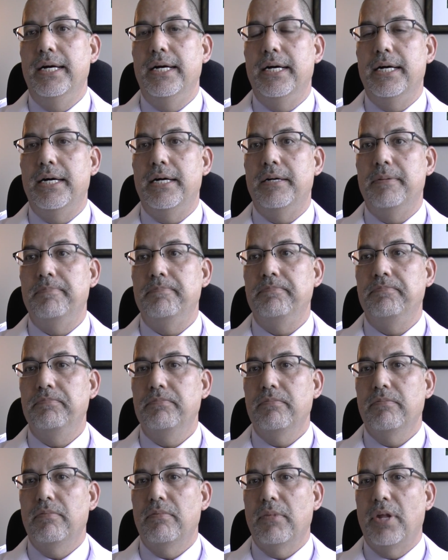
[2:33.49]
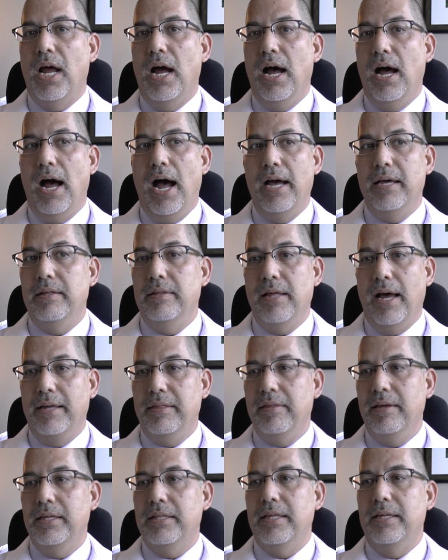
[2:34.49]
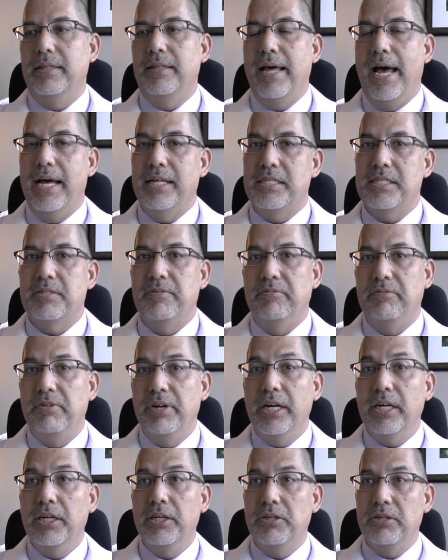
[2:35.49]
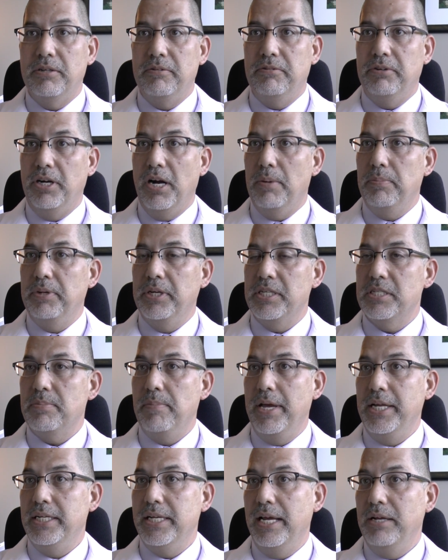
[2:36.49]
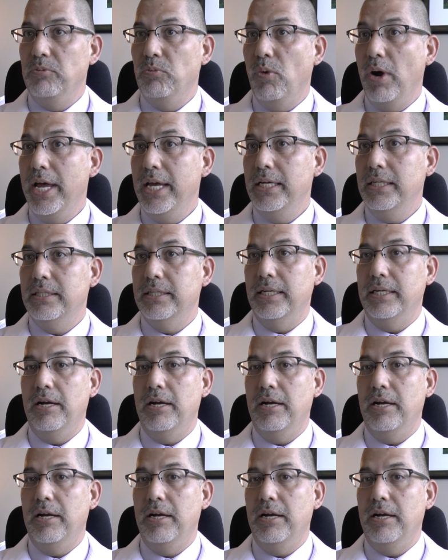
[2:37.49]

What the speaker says: I think that that's very good for helping us maintain weight.